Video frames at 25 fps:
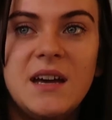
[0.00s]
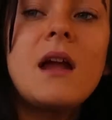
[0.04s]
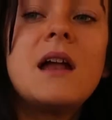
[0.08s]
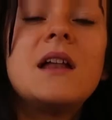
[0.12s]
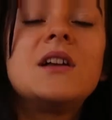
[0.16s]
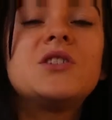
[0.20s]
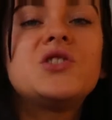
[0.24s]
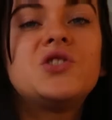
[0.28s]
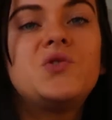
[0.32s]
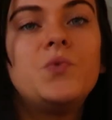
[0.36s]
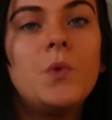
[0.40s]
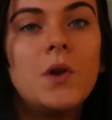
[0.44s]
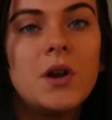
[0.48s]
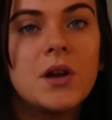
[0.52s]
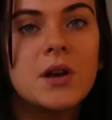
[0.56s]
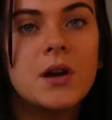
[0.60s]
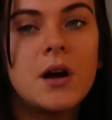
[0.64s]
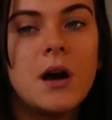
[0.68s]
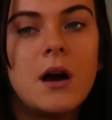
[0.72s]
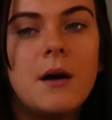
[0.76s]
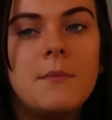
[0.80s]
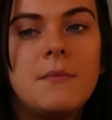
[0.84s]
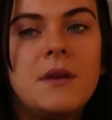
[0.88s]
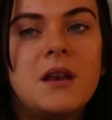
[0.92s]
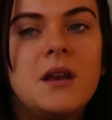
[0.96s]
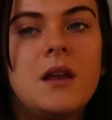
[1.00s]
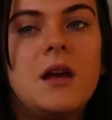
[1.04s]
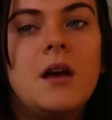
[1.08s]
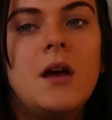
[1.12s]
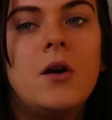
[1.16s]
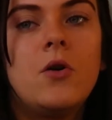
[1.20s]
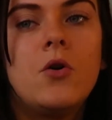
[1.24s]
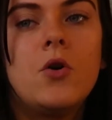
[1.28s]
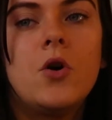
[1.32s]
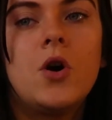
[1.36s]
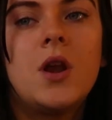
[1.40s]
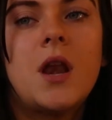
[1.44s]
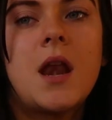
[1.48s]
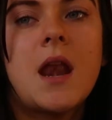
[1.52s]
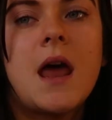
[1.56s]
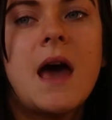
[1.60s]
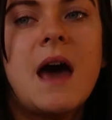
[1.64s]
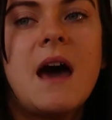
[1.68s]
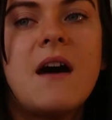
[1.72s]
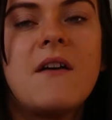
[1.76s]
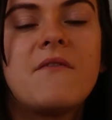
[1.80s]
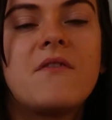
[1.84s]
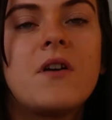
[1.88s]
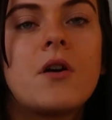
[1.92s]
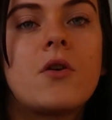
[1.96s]
And I just want to come on and
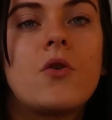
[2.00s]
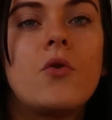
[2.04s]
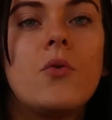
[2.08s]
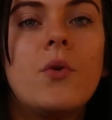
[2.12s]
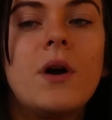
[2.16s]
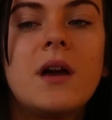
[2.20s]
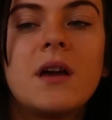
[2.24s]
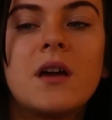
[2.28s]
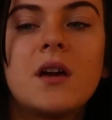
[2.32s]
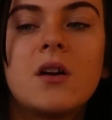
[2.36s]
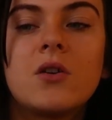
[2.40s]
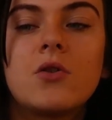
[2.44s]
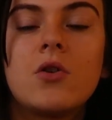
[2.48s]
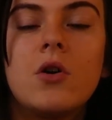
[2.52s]
have a quick